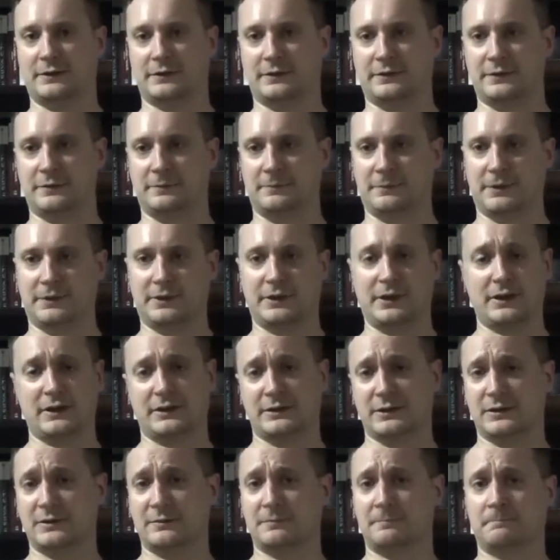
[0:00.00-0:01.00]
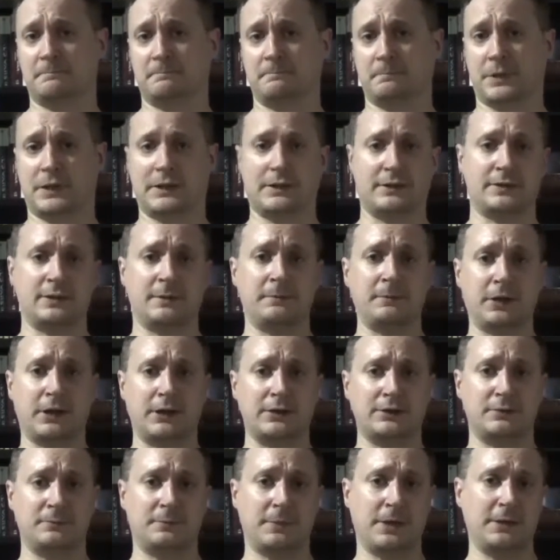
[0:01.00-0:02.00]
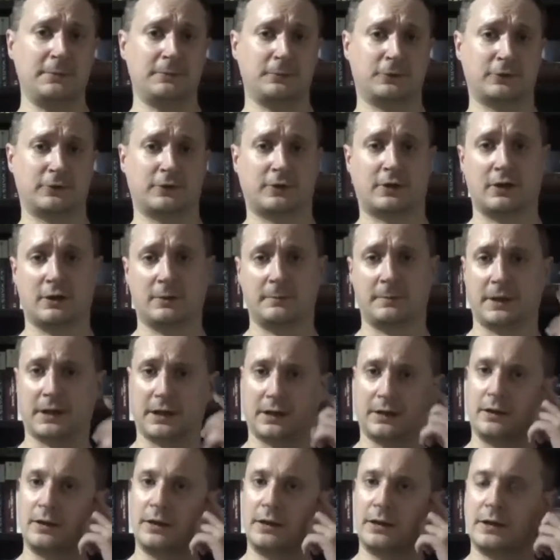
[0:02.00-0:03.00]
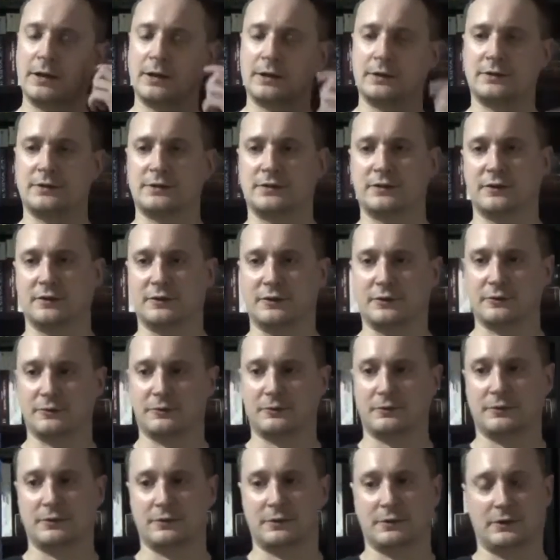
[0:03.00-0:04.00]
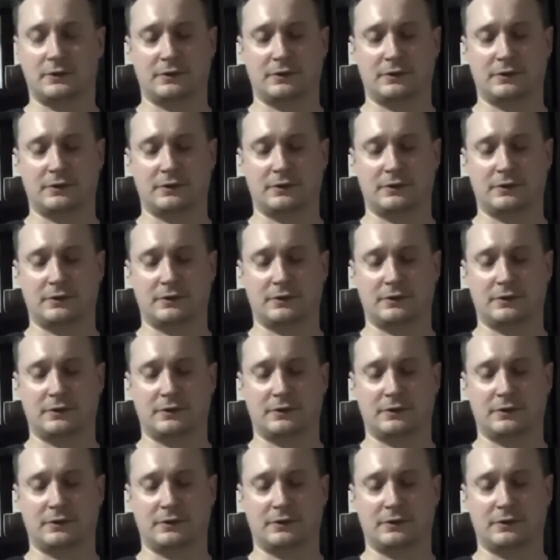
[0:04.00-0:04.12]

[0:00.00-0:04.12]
If you play back by the same guys who made Mortal Kombat. So,